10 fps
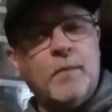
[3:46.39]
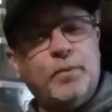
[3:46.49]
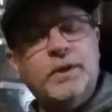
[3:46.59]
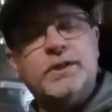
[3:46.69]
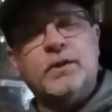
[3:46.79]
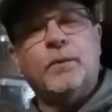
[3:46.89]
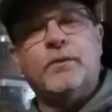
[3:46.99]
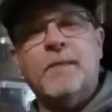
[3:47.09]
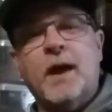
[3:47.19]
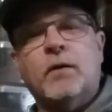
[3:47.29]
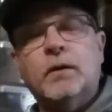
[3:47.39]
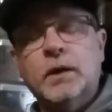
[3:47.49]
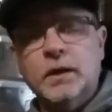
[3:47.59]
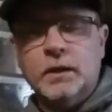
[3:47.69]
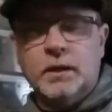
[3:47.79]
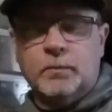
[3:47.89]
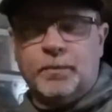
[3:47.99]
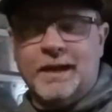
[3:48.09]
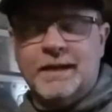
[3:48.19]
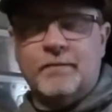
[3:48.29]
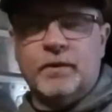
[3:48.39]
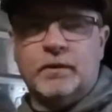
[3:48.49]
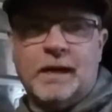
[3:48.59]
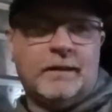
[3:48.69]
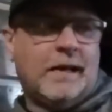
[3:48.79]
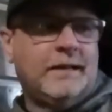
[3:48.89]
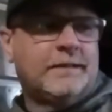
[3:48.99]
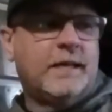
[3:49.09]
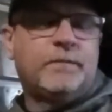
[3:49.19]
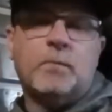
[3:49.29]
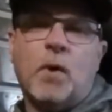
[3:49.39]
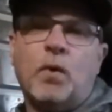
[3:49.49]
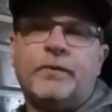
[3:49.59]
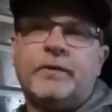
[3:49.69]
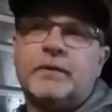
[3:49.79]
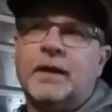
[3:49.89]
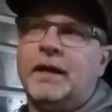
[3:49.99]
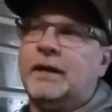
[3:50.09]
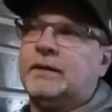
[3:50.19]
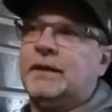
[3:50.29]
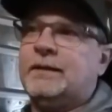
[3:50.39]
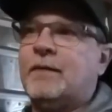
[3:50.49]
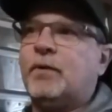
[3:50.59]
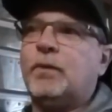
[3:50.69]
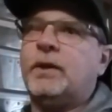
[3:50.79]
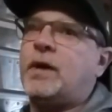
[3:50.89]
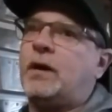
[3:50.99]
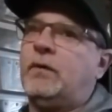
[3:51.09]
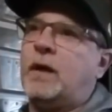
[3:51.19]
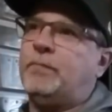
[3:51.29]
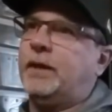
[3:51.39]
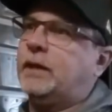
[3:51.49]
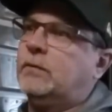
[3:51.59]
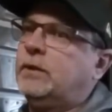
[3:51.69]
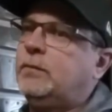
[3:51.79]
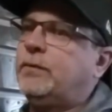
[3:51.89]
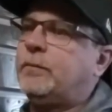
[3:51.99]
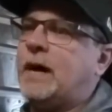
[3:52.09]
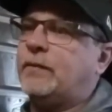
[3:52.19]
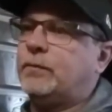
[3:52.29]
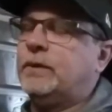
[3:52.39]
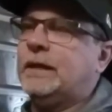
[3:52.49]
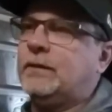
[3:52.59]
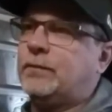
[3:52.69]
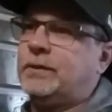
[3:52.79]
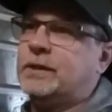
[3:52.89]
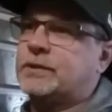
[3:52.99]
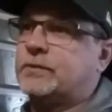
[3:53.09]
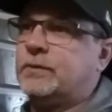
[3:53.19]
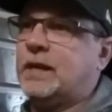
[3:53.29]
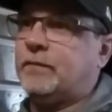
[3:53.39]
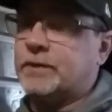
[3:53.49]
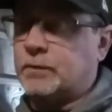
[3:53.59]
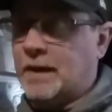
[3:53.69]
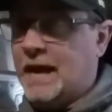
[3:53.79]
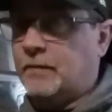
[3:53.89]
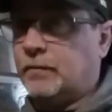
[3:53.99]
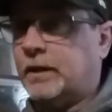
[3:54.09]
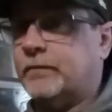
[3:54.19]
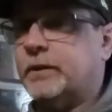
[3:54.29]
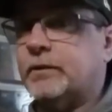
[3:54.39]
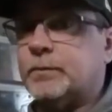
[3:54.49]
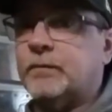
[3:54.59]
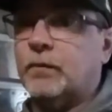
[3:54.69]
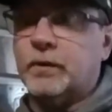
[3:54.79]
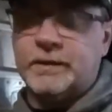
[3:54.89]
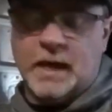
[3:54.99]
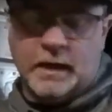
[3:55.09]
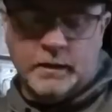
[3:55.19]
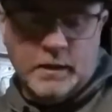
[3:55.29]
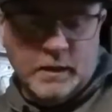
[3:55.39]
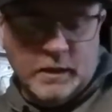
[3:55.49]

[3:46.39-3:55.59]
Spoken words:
I'm pretty sure it was a male, but I didn't keep the molt, and it never really got all that big. It only was about 3 inches, 3.5 inches, but I had it for 11 years before it died.